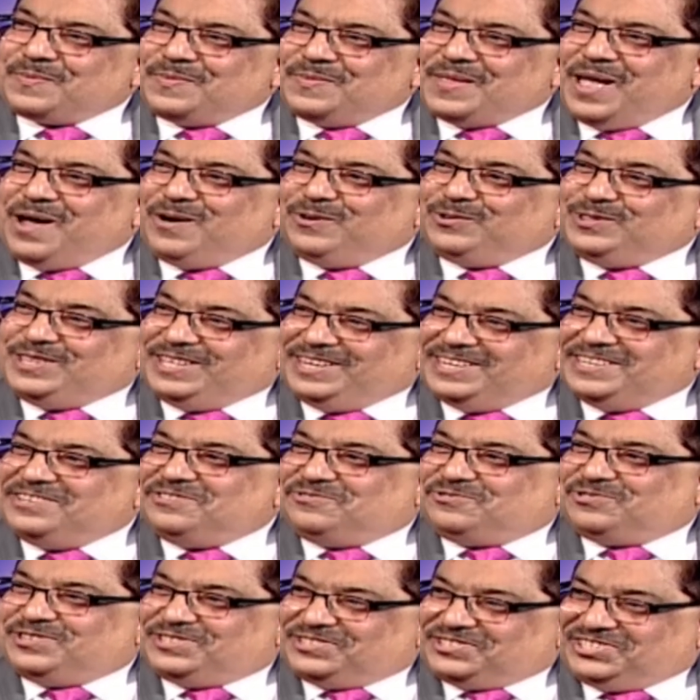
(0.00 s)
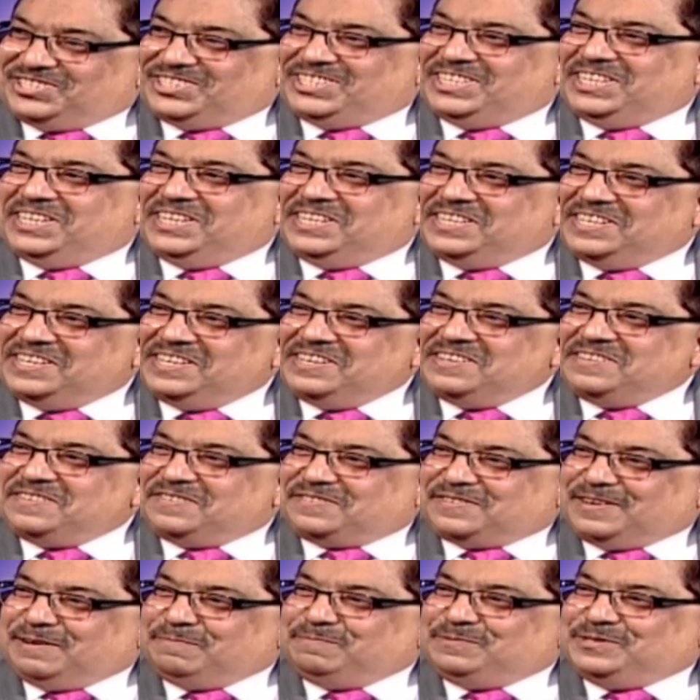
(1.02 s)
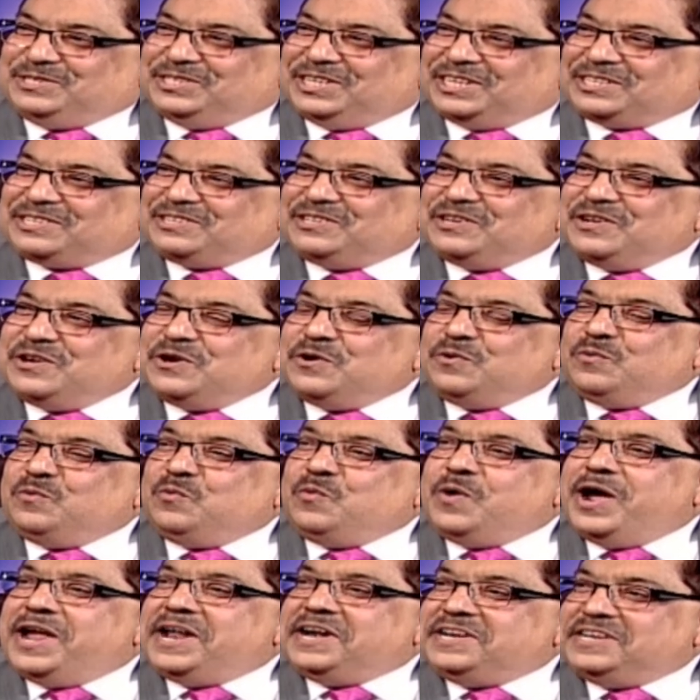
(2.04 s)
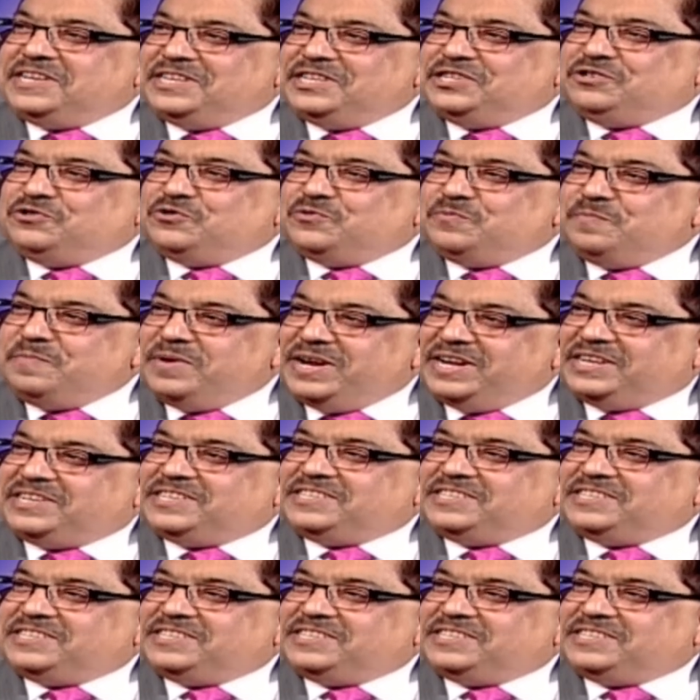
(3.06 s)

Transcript: Now the interesting subject. When did you meet